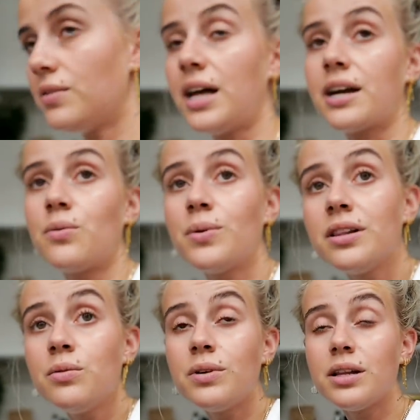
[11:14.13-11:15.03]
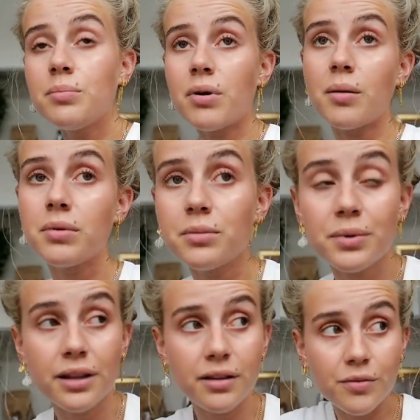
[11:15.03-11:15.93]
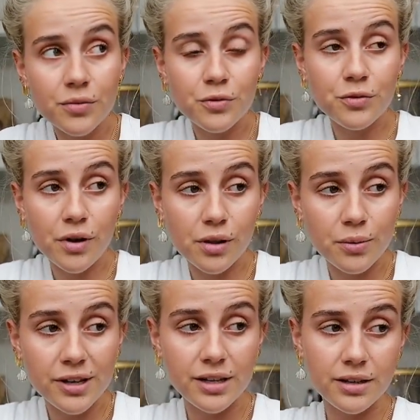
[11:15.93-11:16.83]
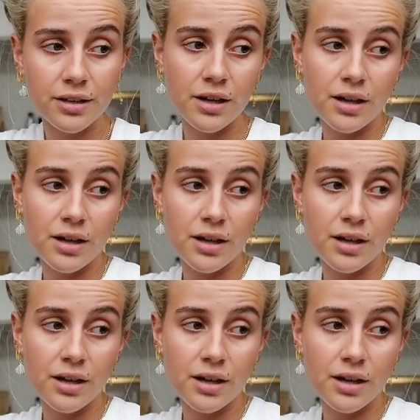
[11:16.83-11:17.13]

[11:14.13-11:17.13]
like a really, really problem with following